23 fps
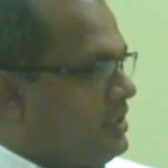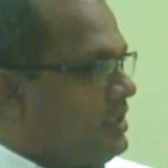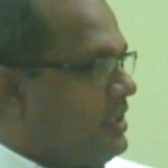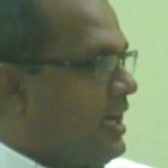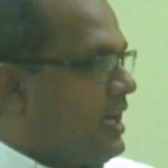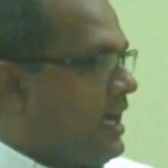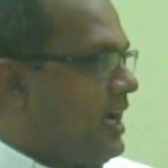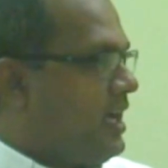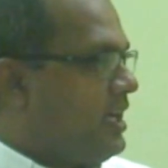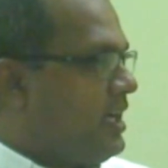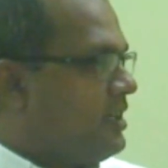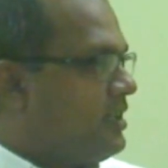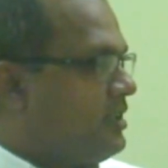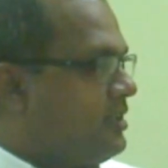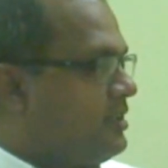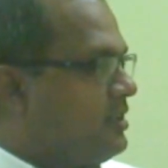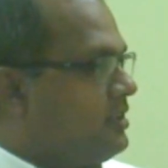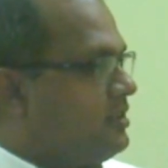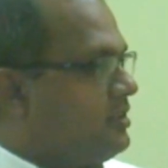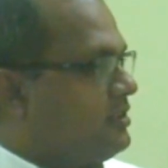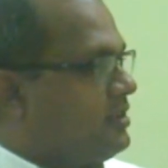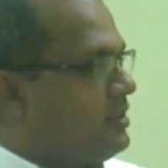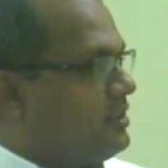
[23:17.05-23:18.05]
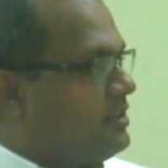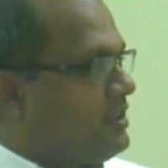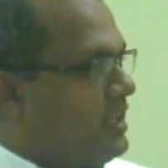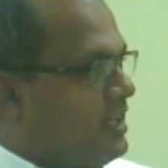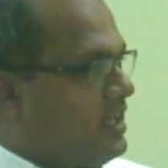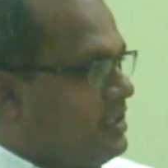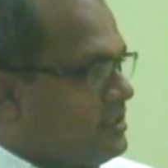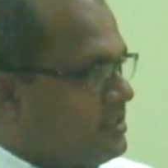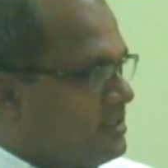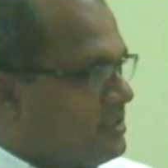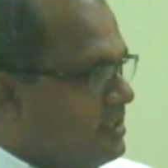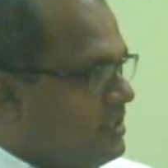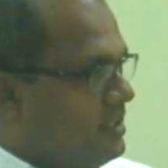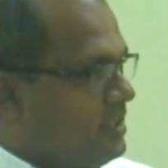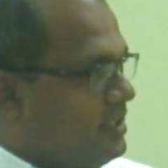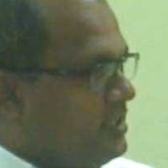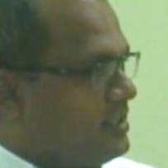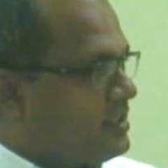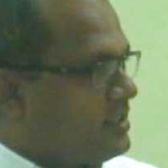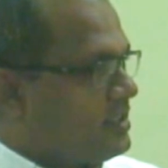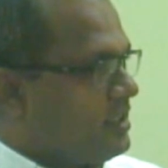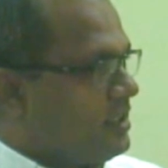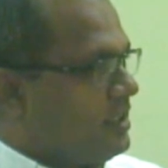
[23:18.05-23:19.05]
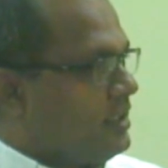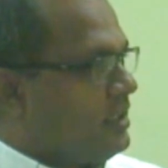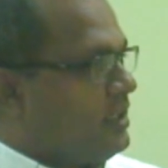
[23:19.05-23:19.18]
and the 10 seeds